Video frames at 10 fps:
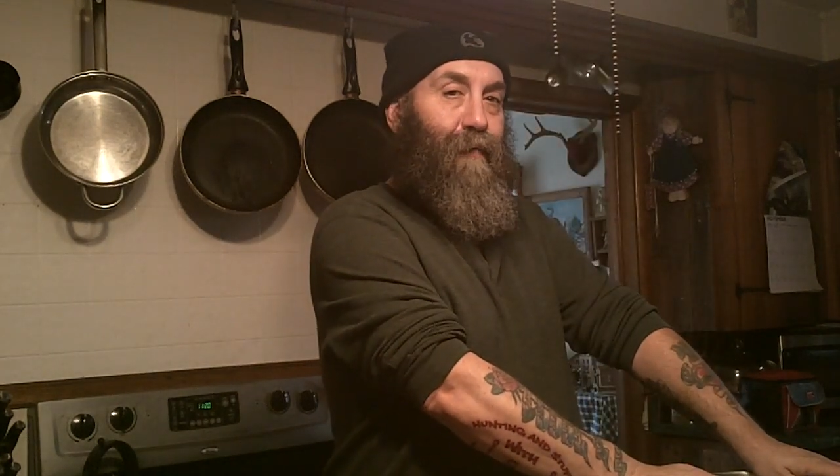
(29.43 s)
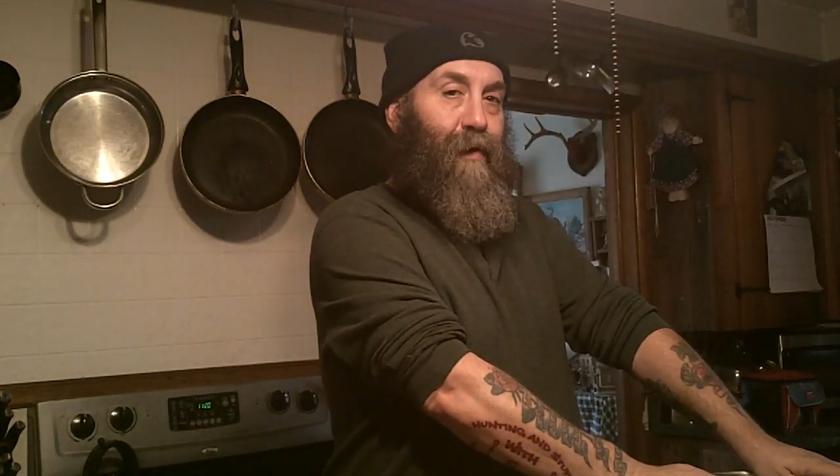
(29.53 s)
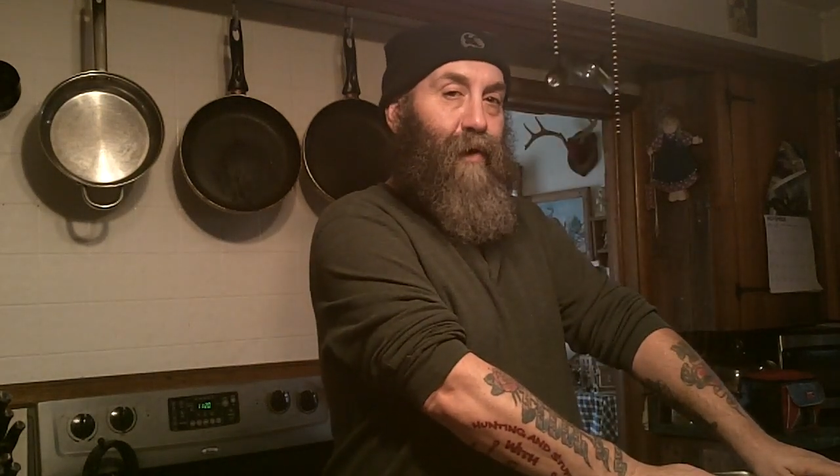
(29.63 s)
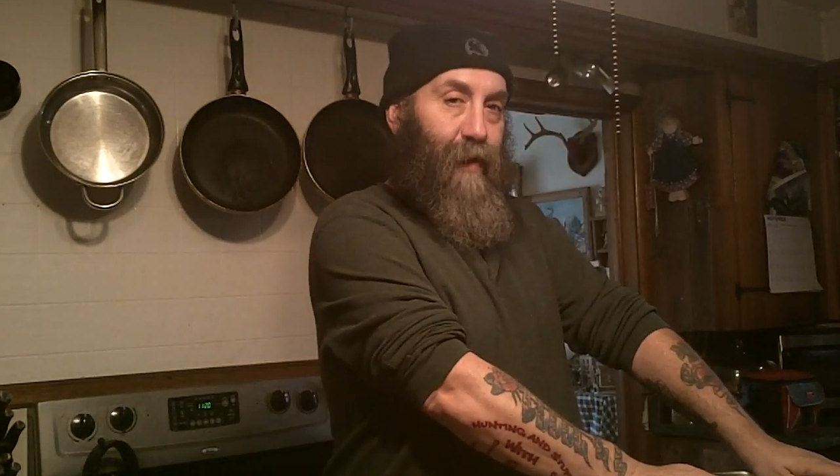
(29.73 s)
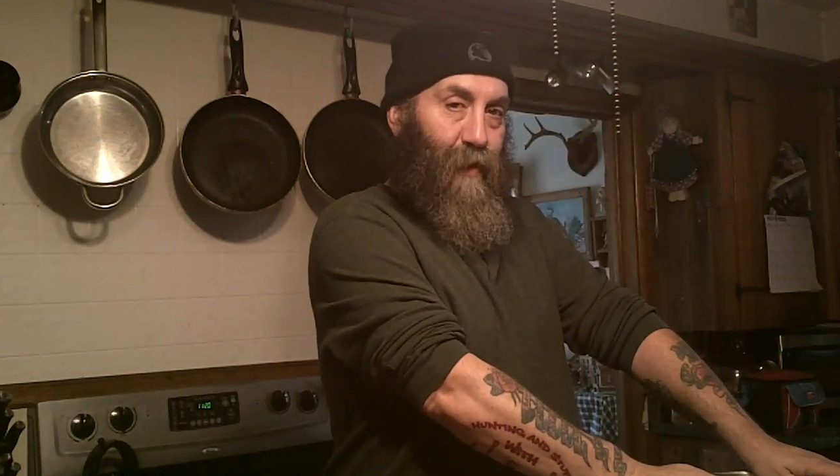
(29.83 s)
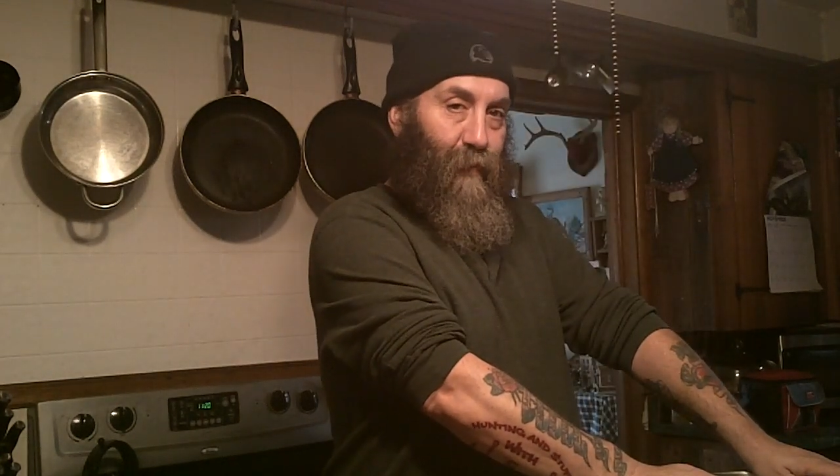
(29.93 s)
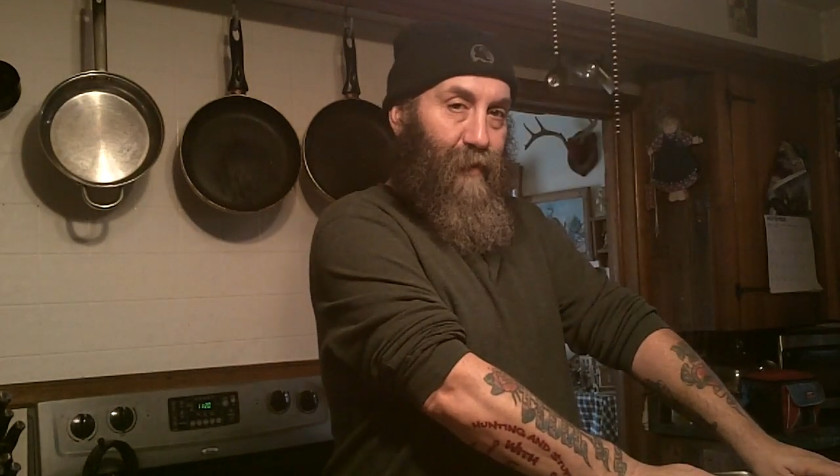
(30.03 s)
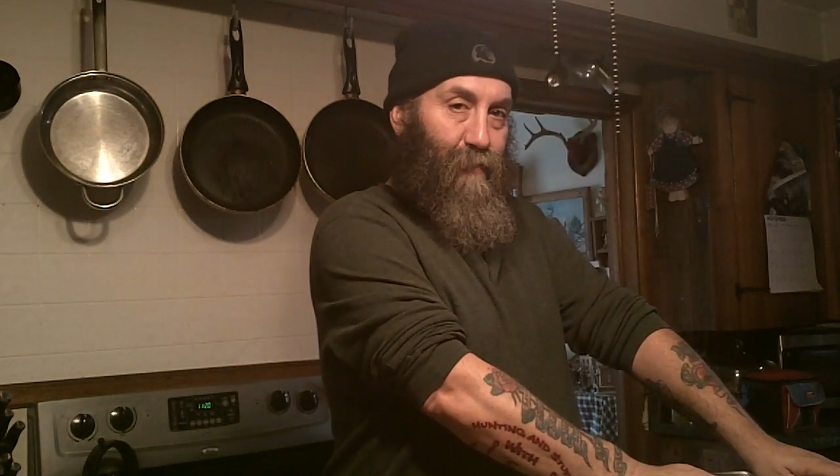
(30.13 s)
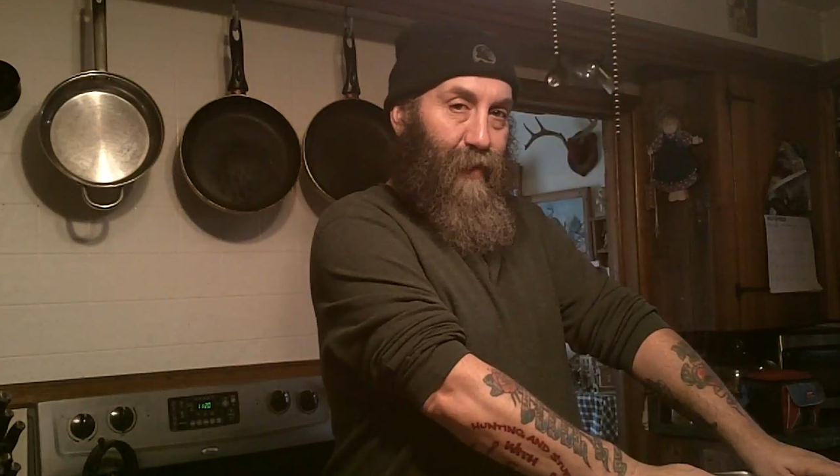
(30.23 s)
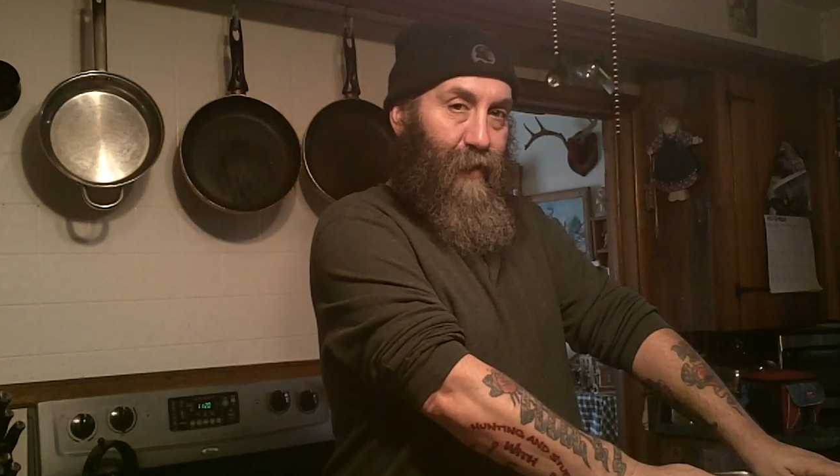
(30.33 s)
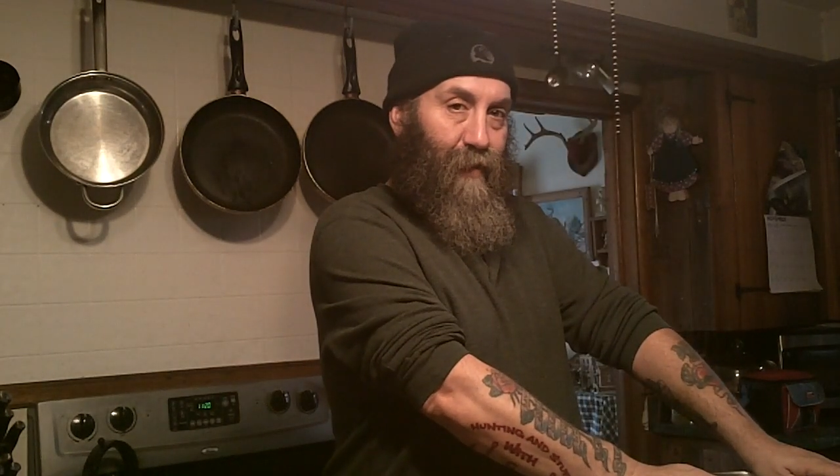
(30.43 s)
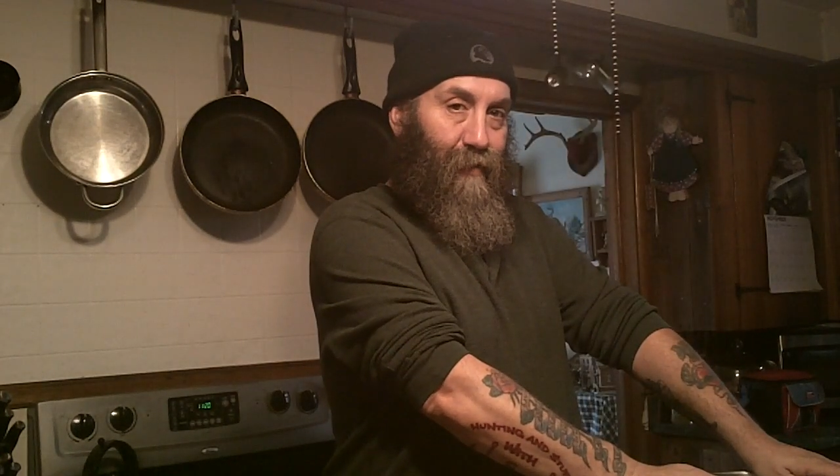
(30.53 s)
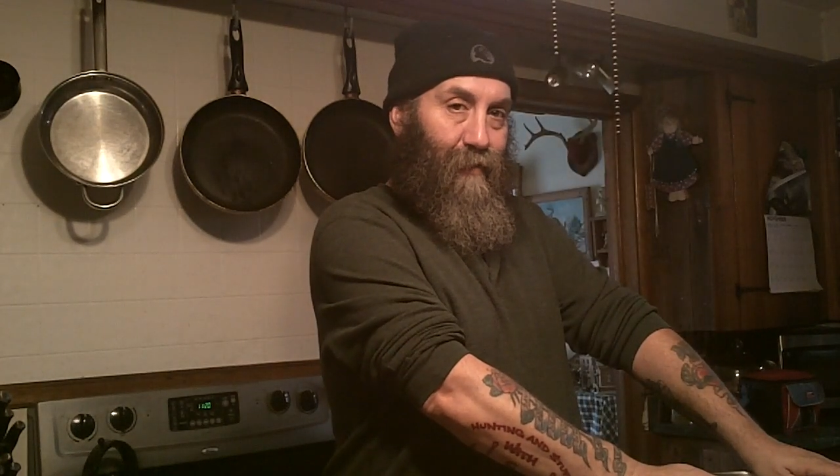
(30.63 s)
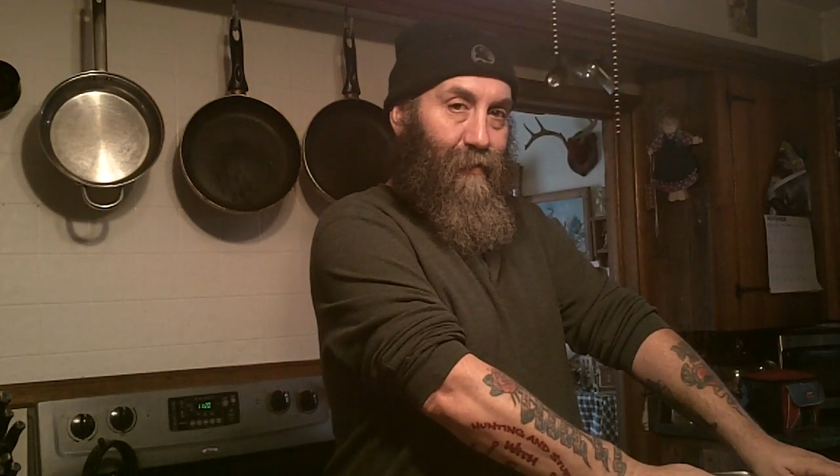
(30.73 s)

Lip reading: of Cooking with the Beard